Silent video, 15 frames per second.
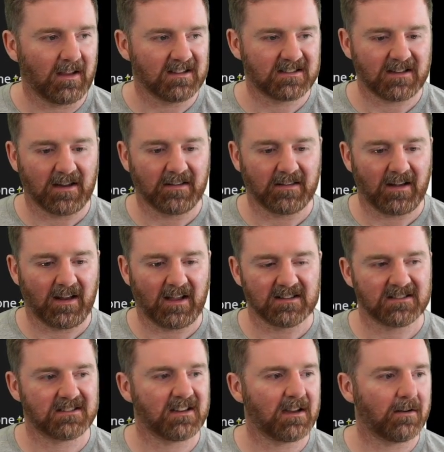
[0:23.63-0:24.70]
he's saying that he
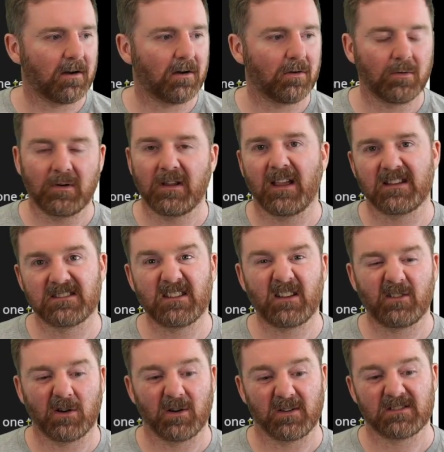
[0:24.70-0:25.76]
has zero, he has
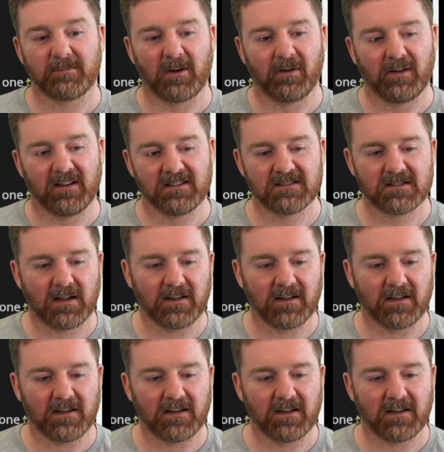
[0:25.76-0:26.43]
zero experience,